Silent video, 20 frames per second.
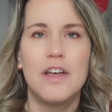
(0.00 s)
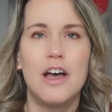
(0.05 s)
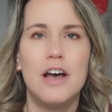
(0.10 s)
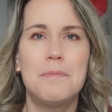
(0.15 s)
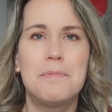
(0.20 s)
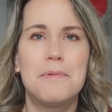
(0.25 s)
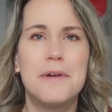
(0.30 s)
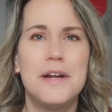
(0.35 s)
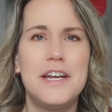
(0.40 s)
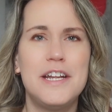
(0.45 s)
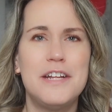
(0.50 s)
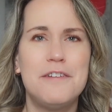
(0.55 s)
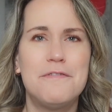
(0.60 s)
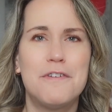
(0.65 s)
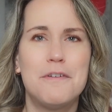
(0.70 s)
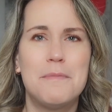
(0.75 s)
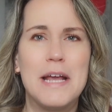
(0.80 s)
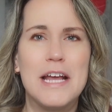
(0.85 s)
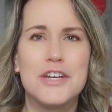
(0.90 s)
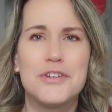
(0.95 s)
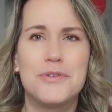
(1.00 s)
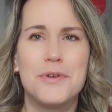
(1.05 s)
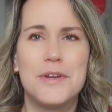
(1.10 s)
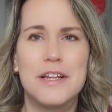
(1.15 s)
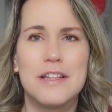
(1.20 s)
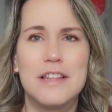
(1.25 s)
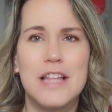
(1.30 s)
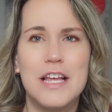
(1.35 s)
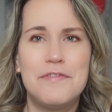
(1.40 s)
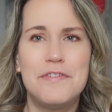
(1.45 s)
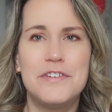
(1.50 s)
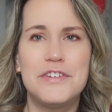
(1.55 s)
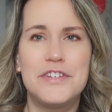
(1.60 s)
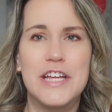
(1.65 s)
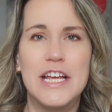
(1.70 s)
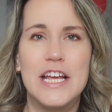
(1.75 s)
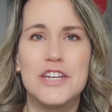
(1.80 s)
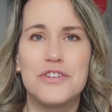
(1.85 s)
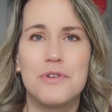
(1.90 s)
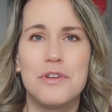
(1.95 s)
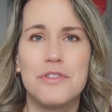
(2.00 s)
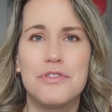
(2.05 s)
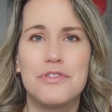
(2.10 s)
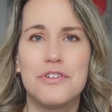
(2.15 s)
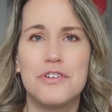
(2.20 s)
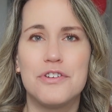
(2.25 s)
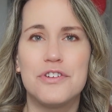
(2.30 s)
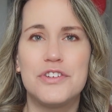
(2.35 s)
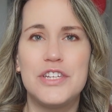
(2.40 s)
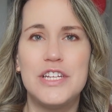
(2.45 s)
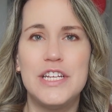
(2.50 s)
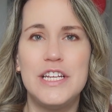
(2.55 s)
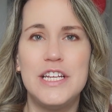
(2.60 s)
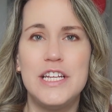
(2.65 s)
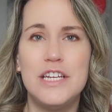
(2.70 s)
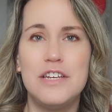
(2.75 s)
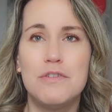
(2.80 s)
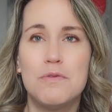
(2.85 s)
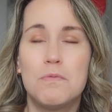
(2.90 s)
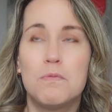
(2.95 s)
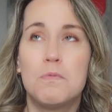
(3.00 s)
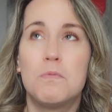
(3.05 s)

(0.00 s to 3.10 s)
Upgrading from Android 11 to Android 13